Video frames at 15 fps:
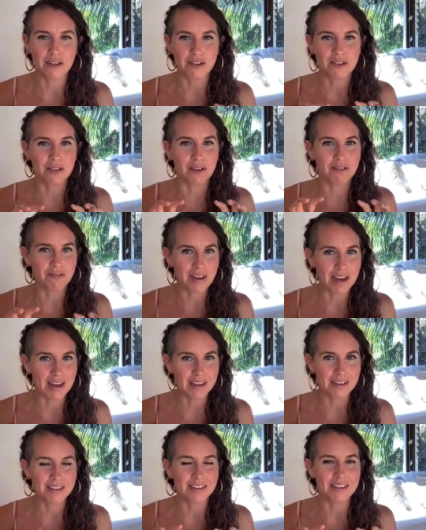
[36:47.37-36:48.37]
so I
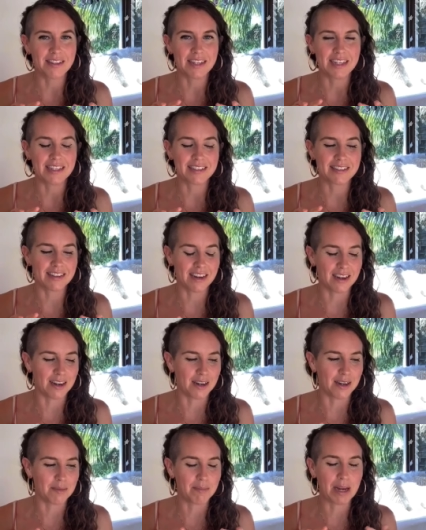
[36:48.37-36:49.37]
found this
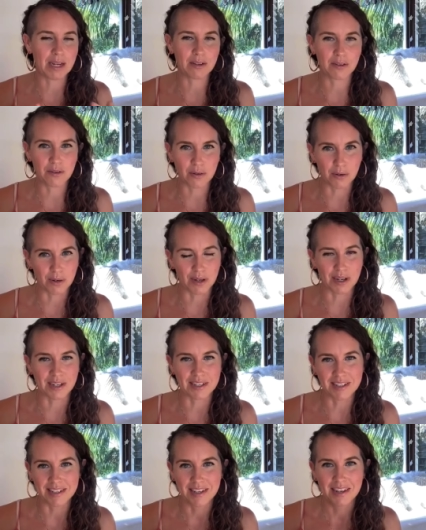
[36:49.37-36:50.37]
uh, Michael Kors